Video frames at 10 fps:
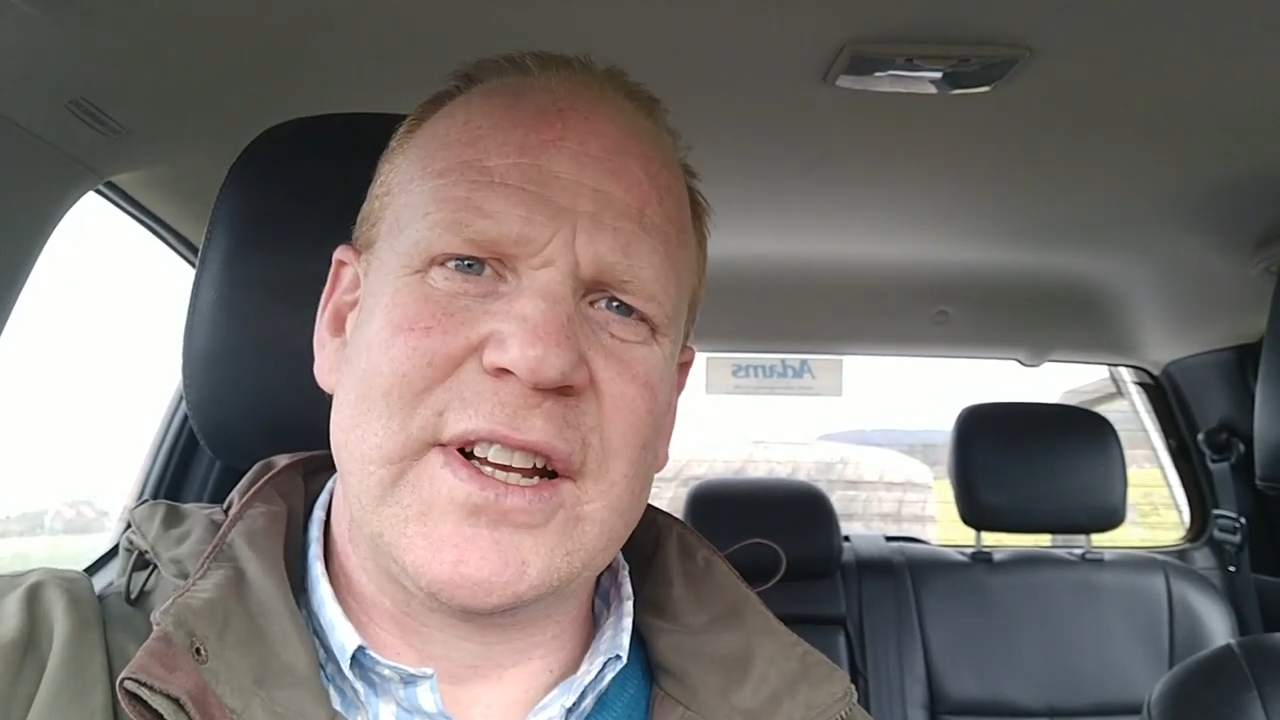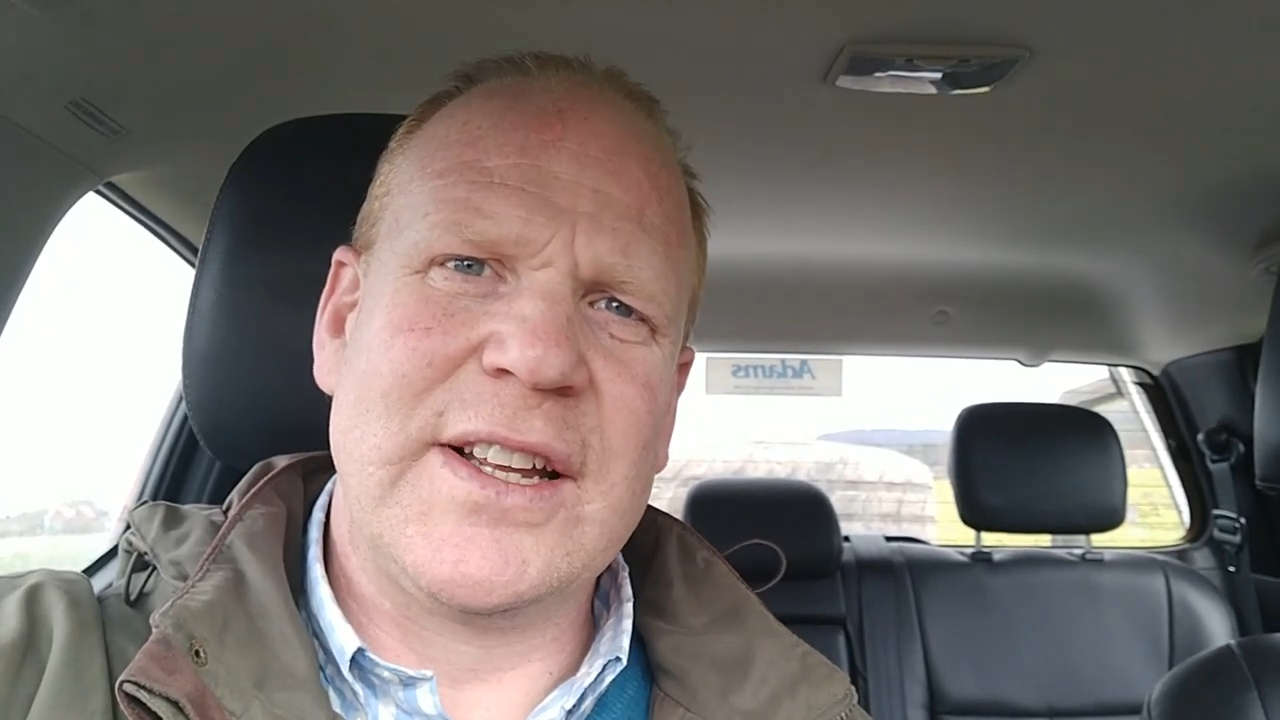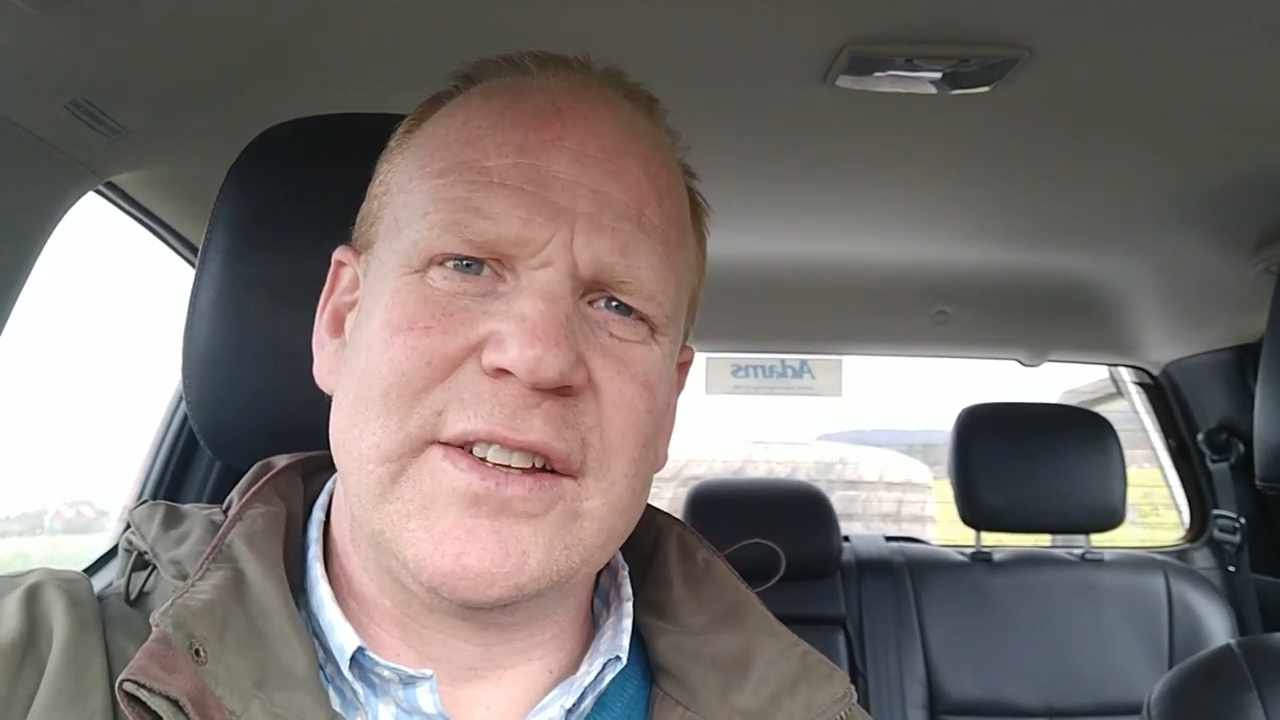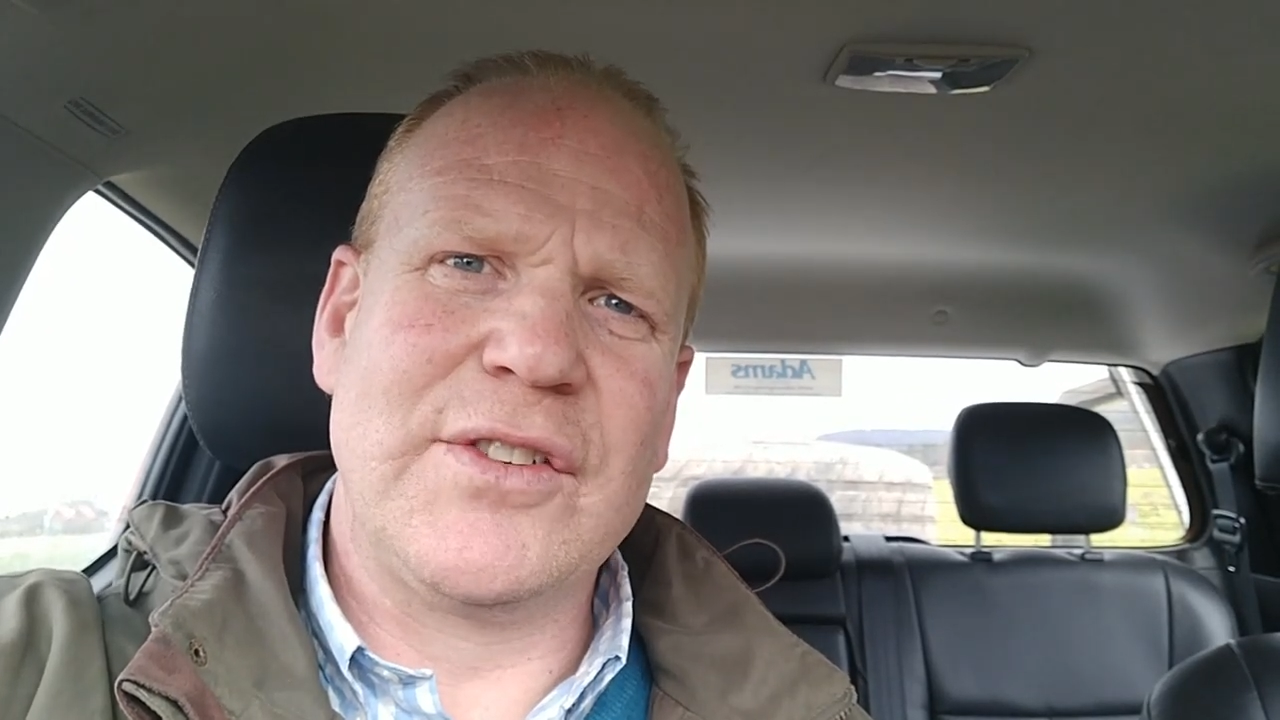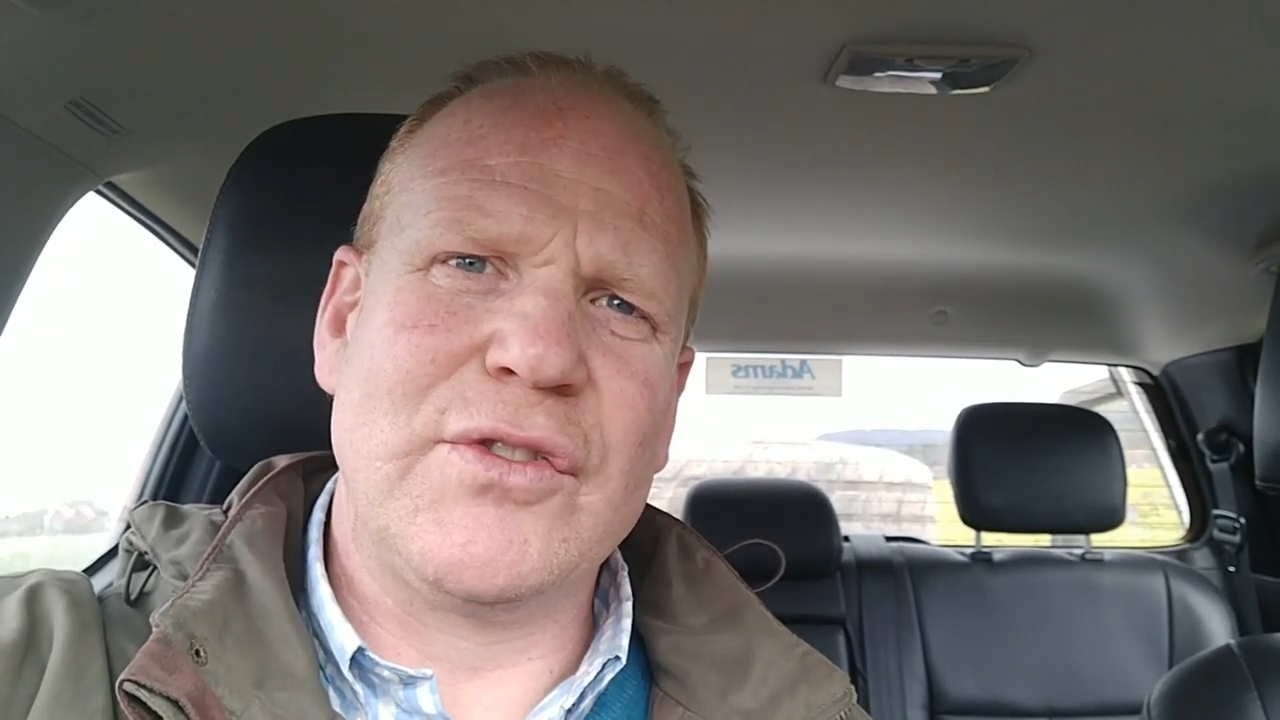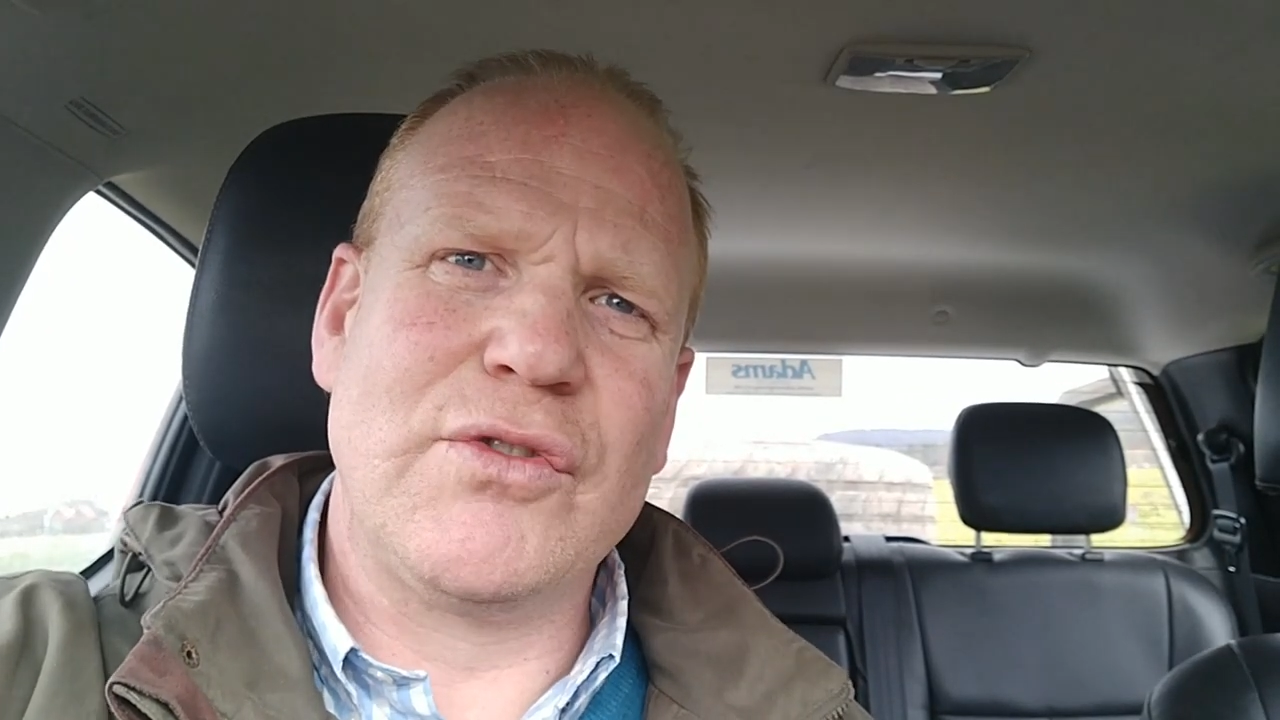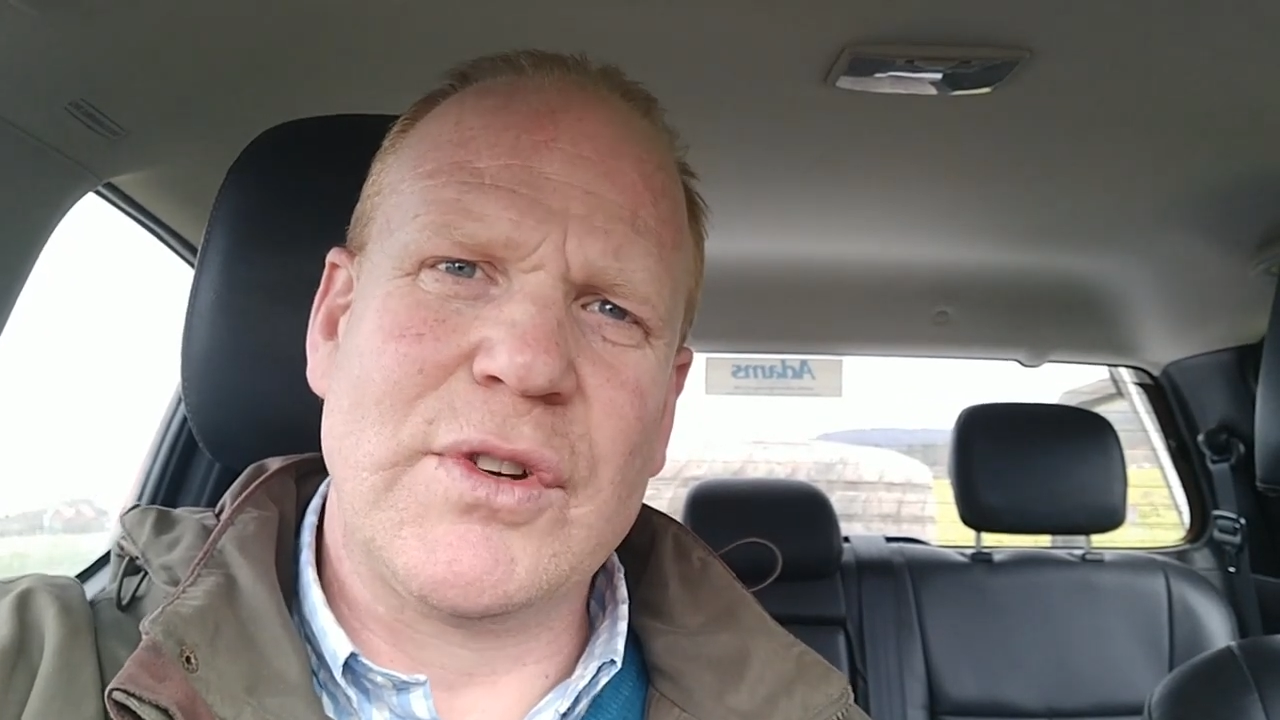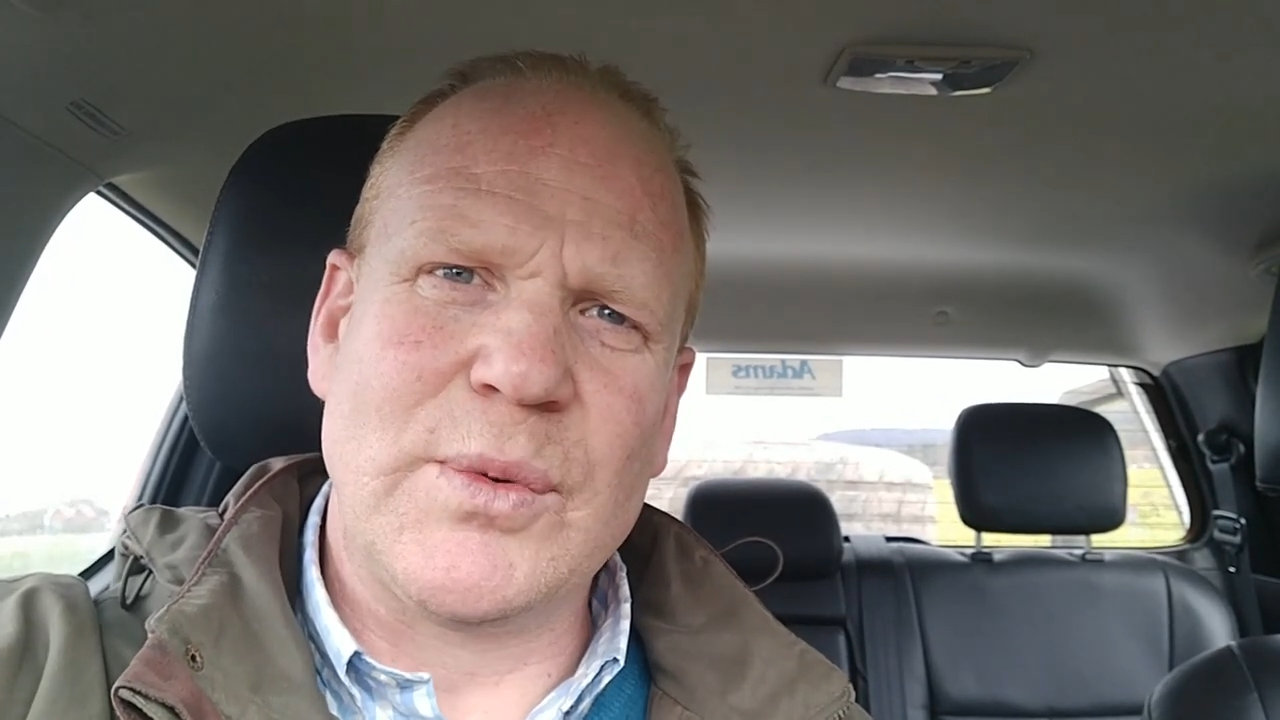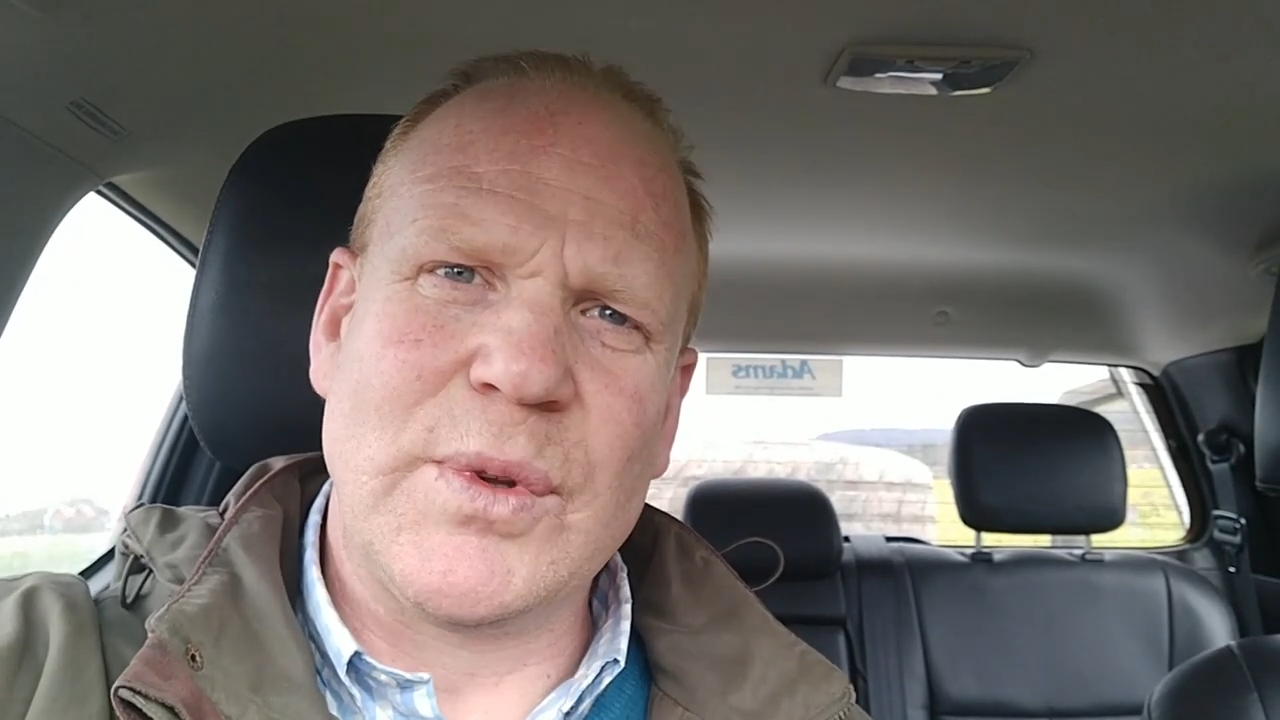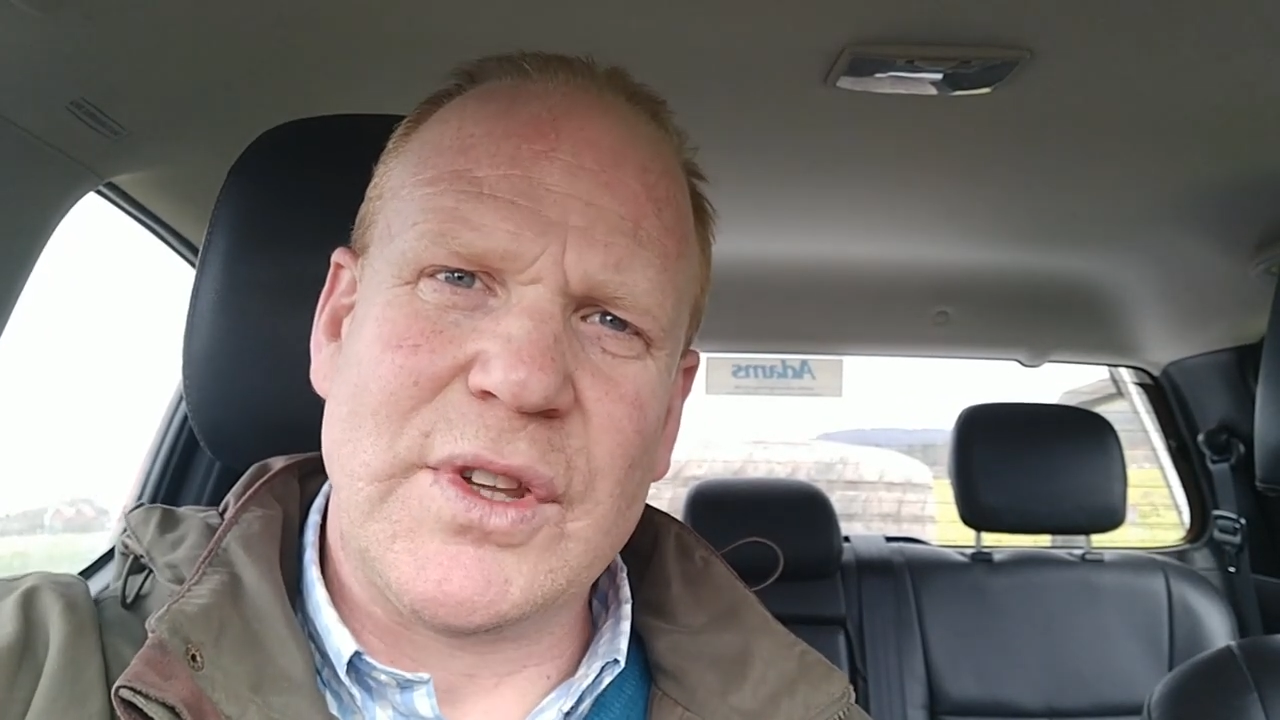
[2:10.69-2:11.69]
Claydon
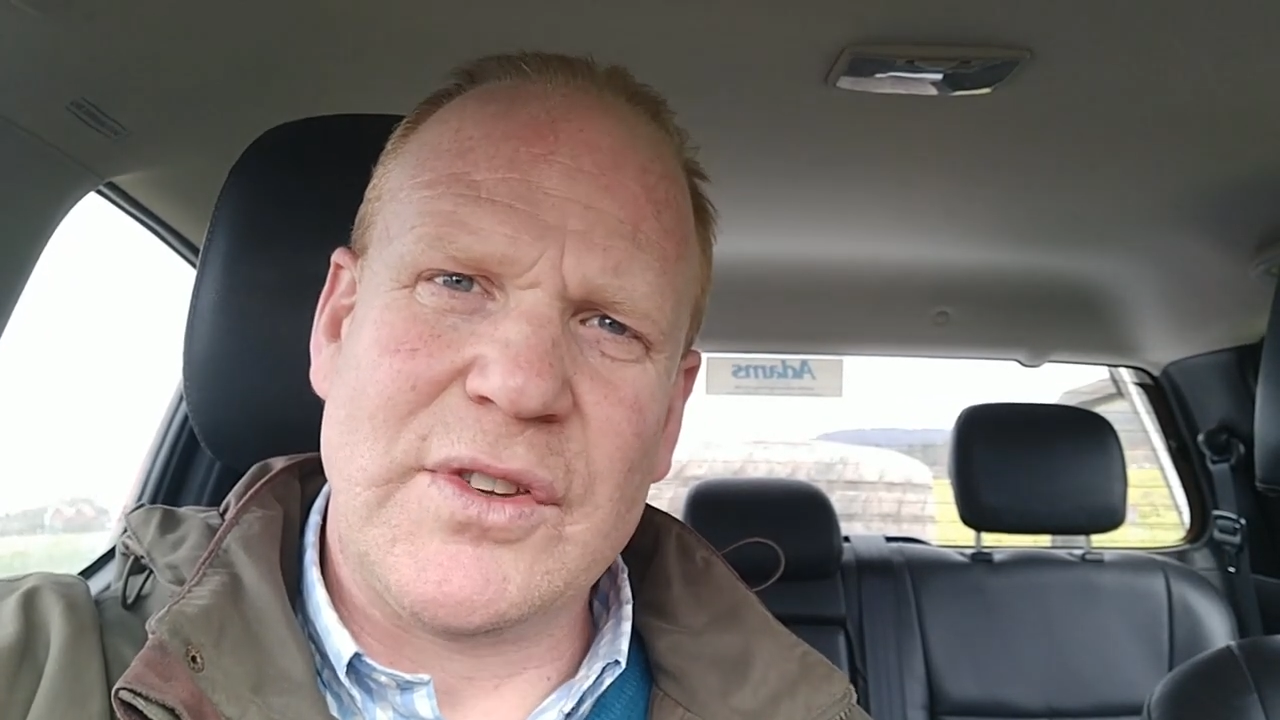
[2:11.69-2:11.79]
drill with